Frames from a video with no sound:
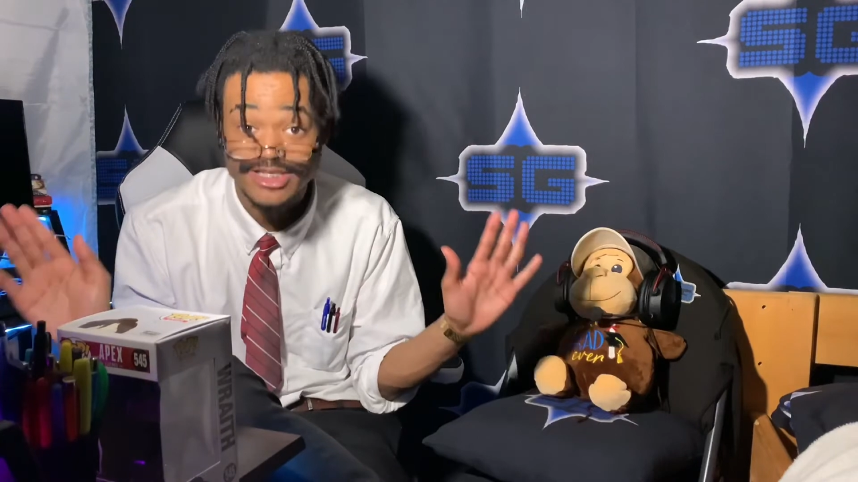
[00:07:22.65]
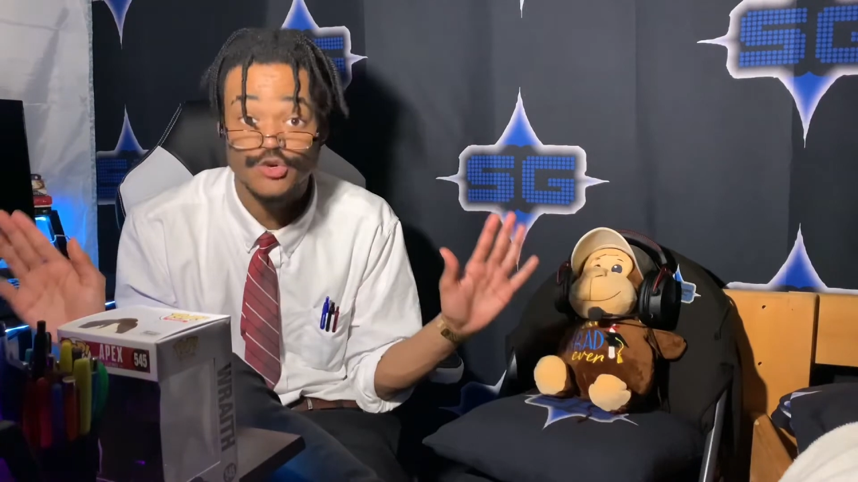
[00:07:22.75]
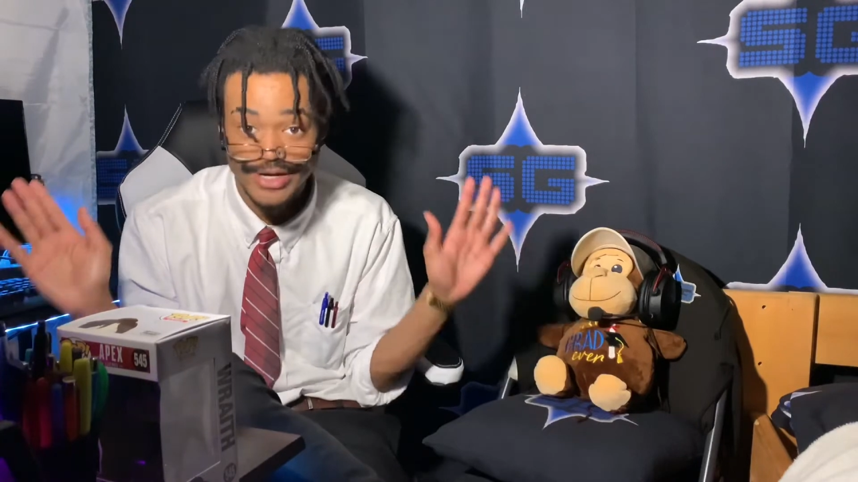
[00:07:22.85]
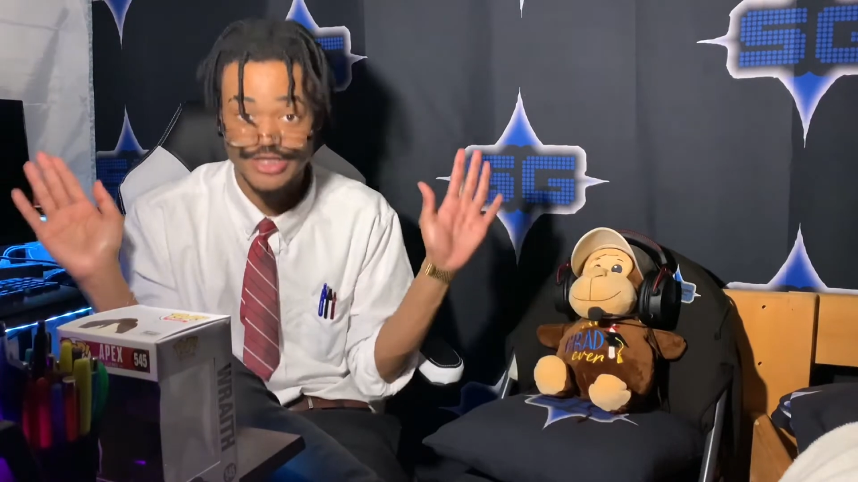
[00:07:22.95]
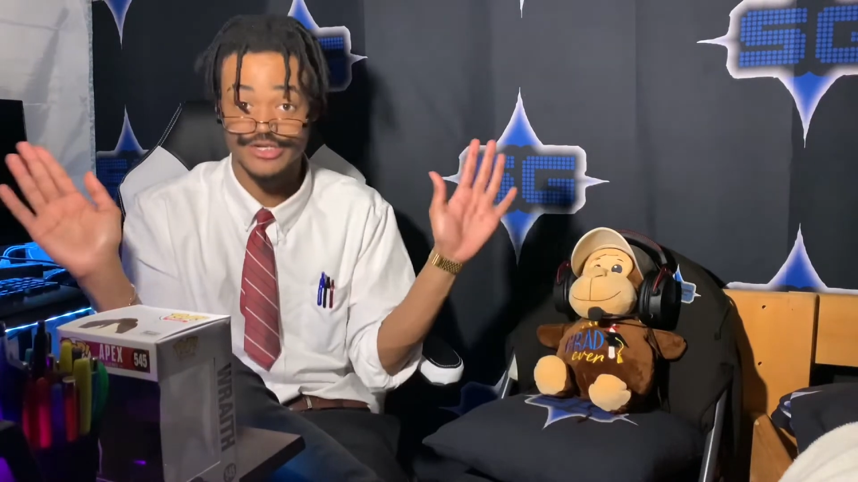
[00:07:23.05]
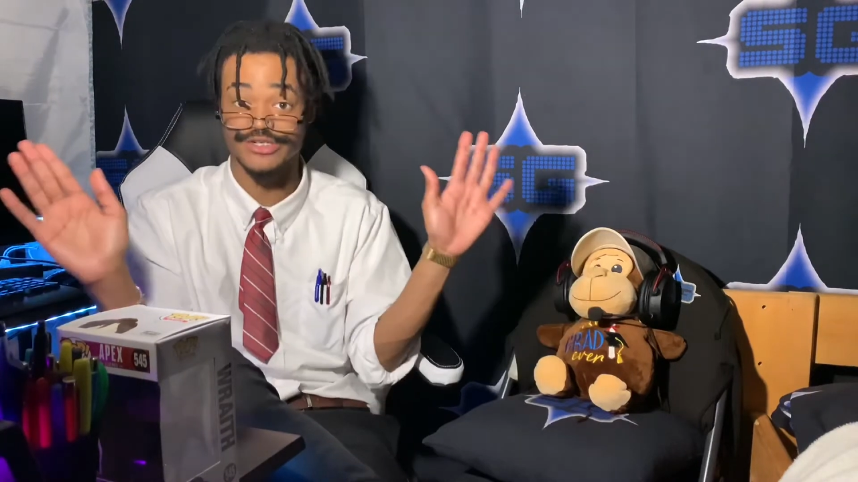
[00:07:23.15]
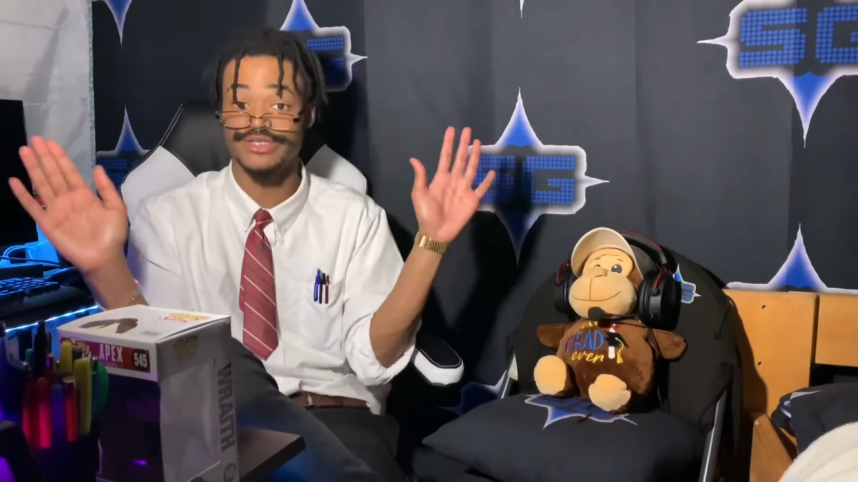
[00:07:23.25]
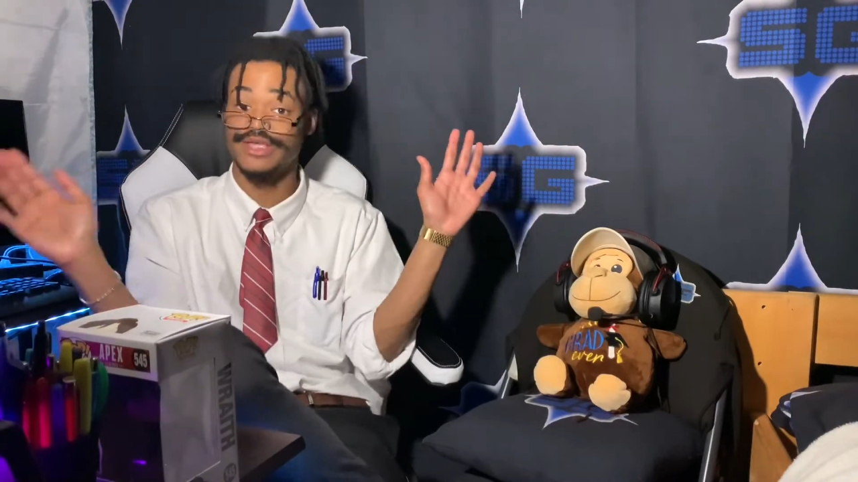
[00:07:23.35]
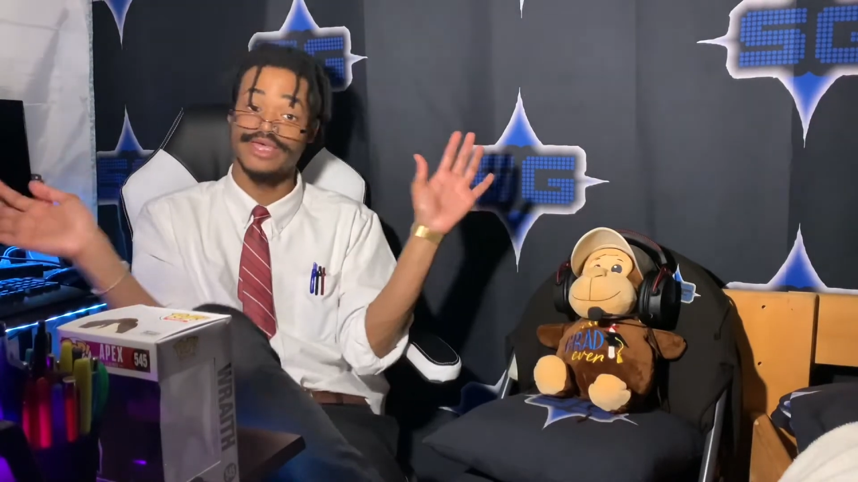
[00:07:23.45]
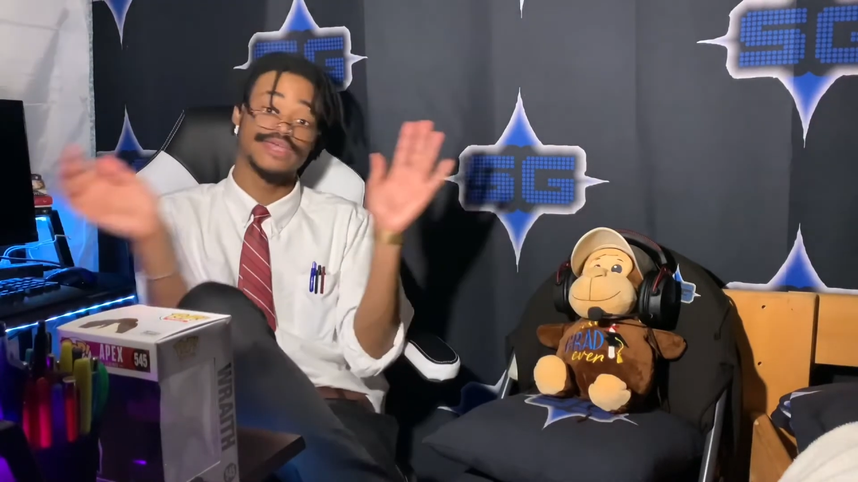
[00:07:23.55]
creatures
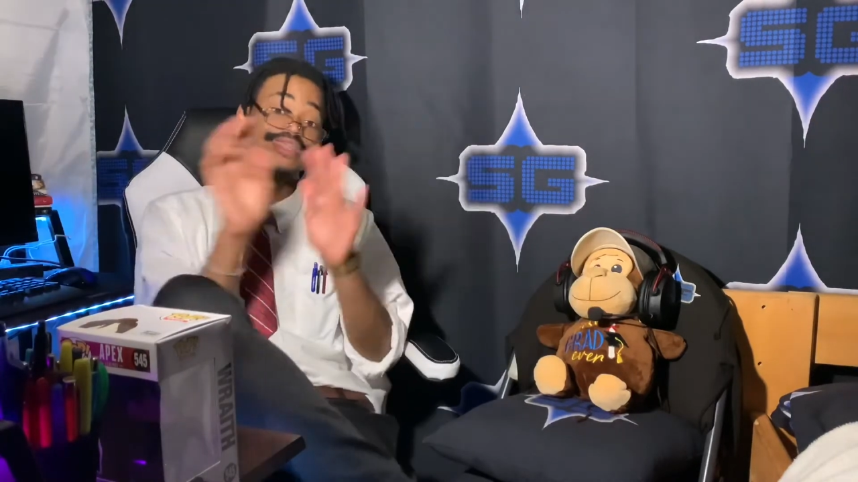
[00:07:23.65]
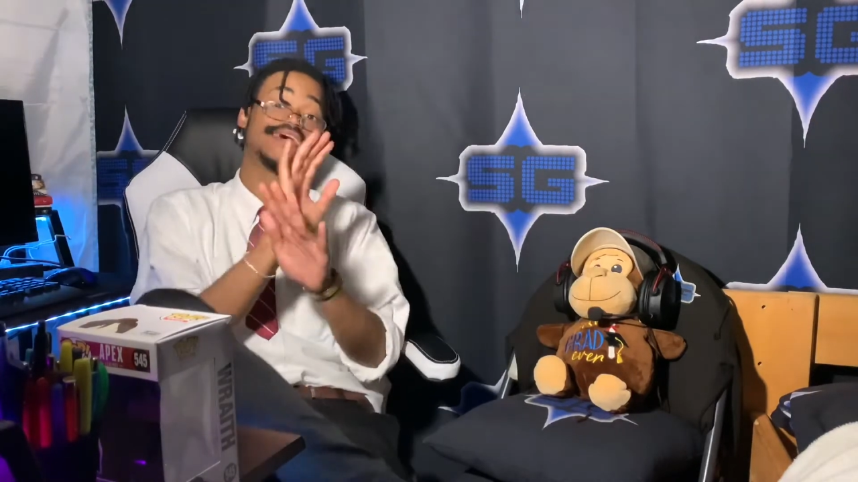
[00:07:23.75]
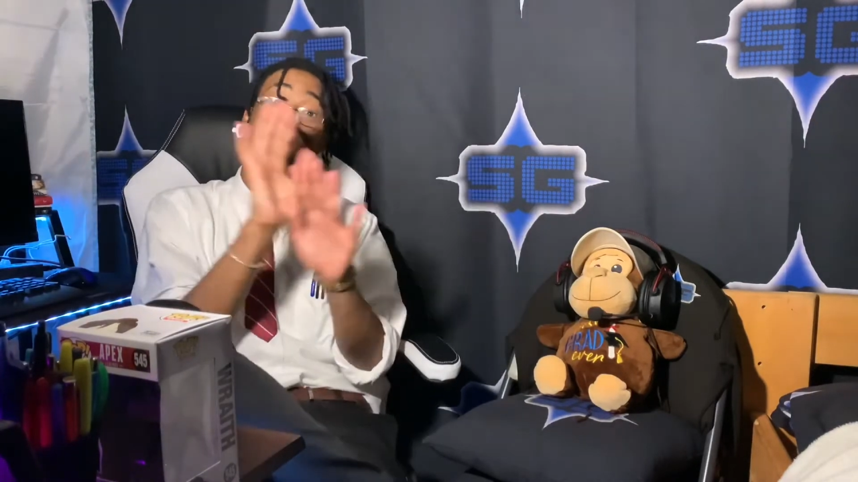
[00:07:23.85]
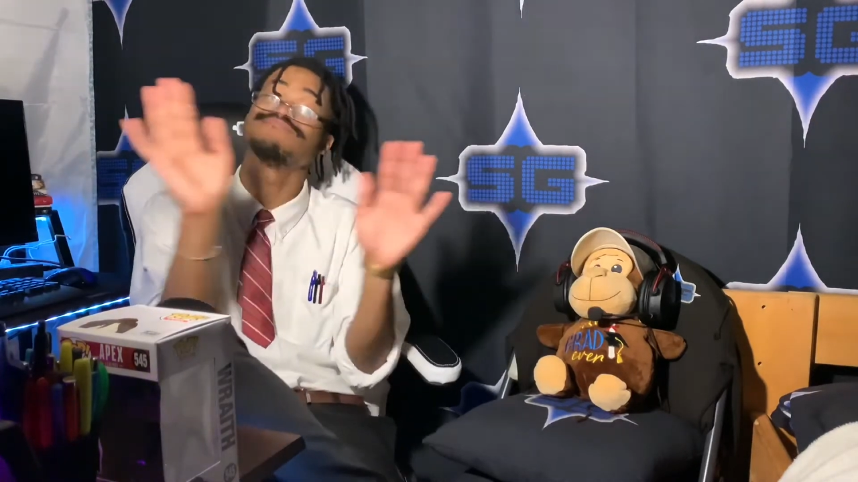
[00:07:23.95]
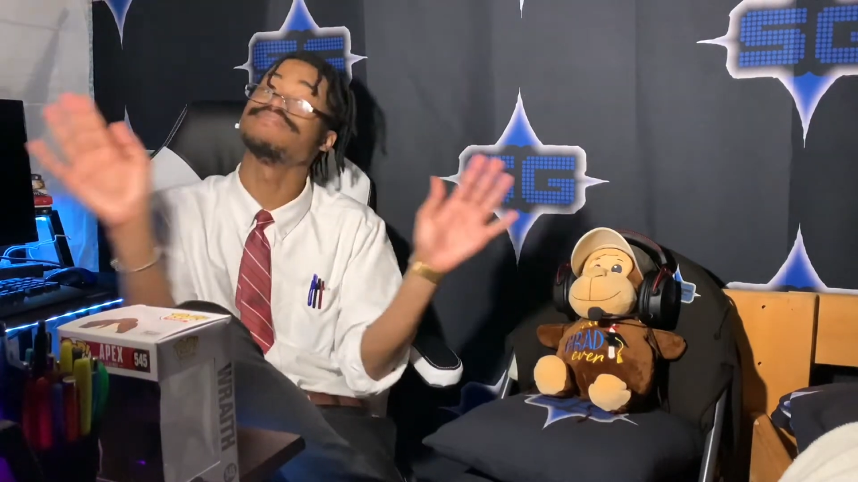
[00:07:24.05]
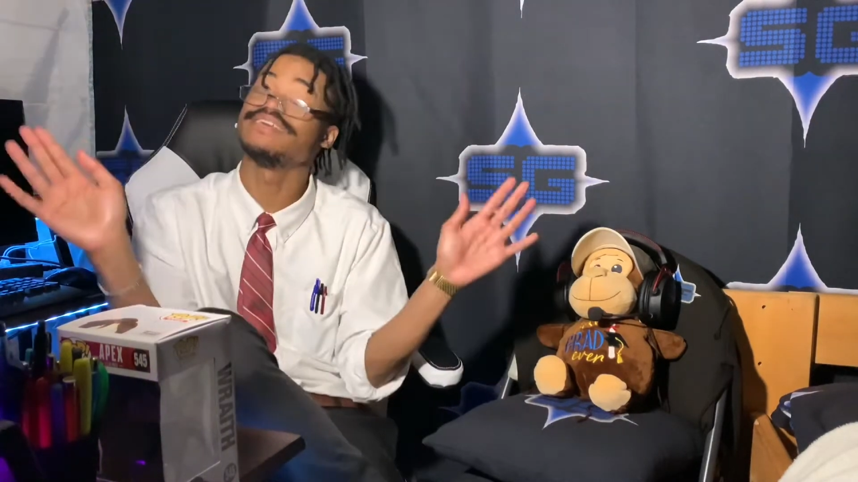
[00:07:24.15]
that is made